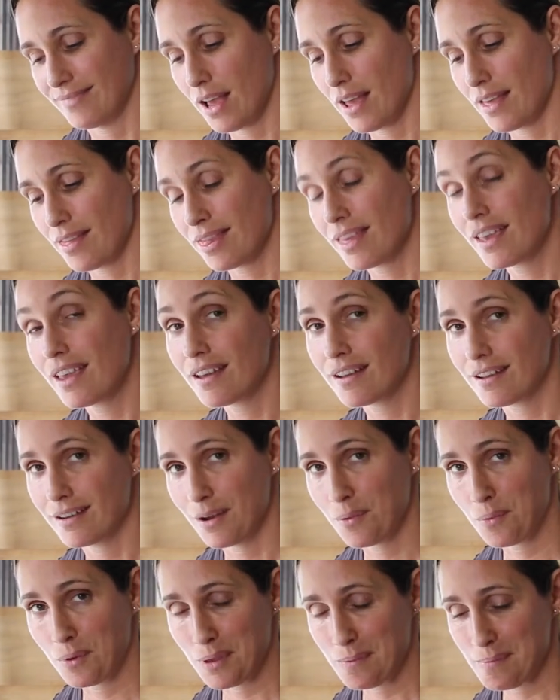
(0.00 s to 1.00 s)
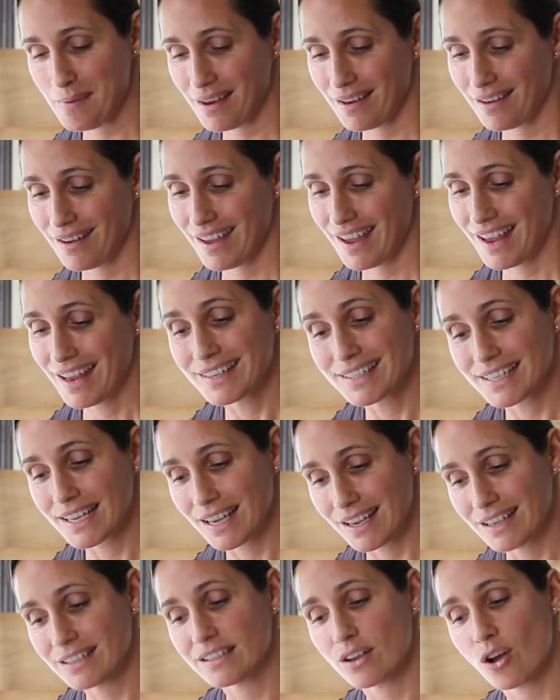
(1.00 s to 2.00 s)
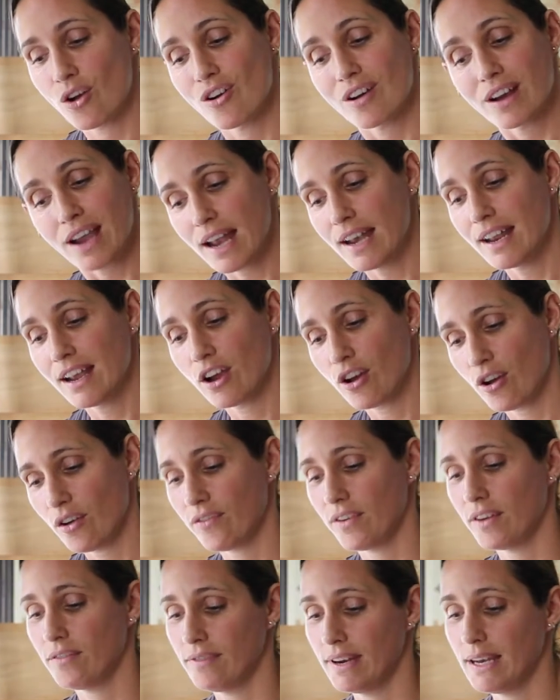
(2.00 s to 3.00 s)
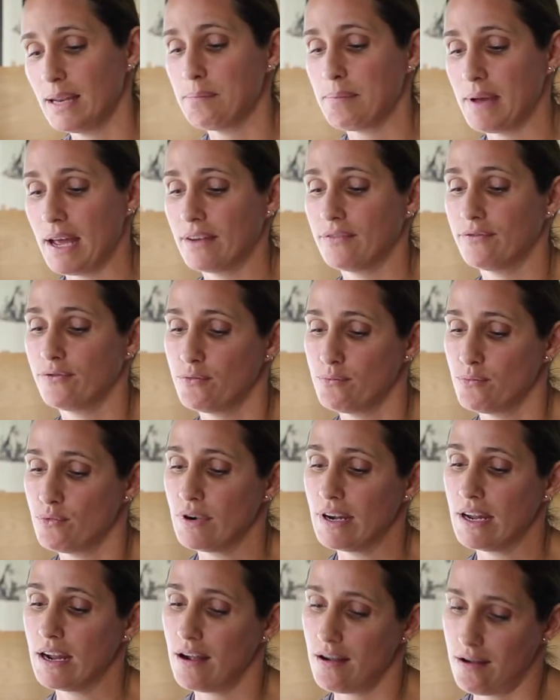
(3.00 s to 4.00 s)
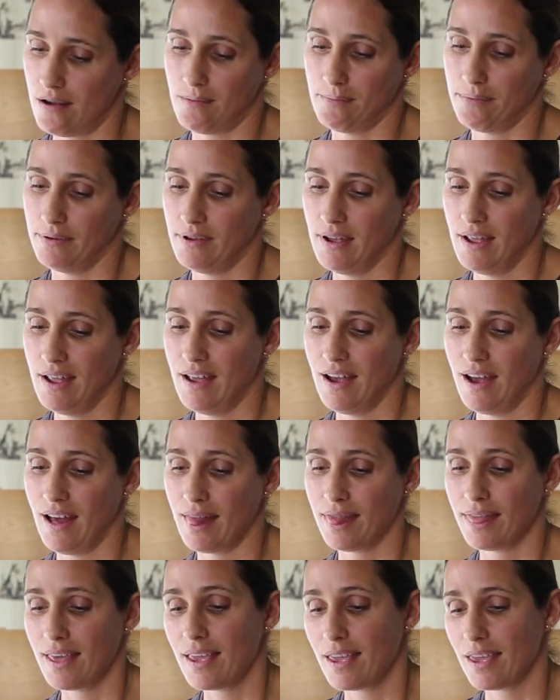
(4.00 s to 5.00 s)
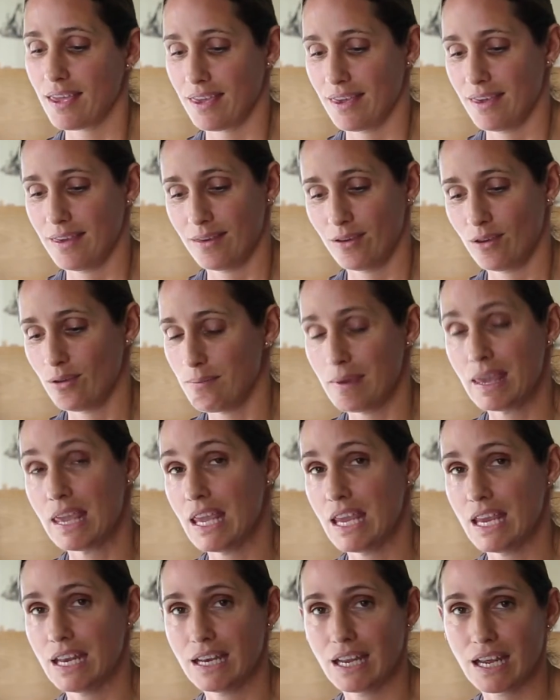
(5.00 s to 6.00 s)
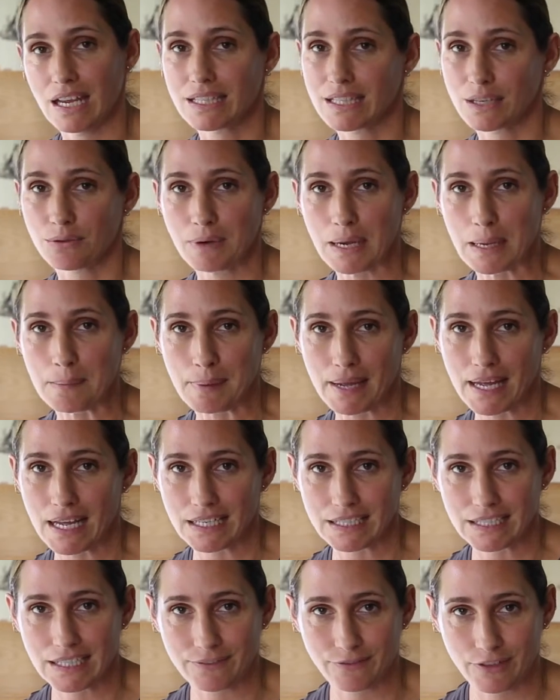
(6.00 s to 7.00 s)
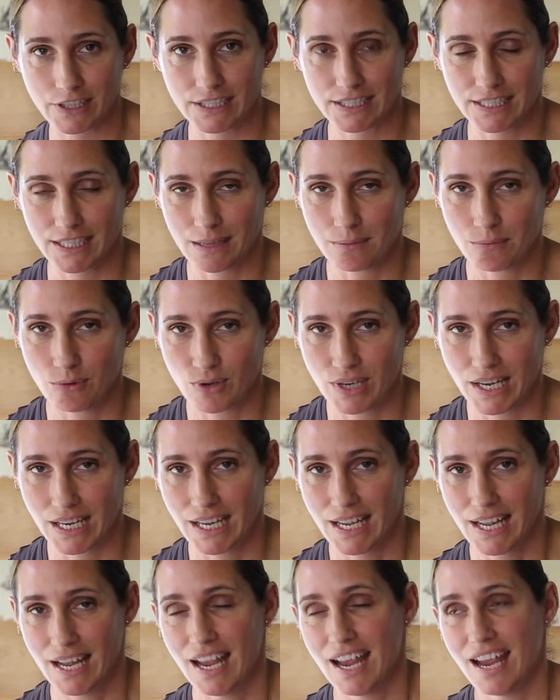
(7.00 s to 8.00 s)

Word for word: I think I know what you mean. It is organic coffee really bad for morning up. I think you mean, is it really bad first thing in the morning?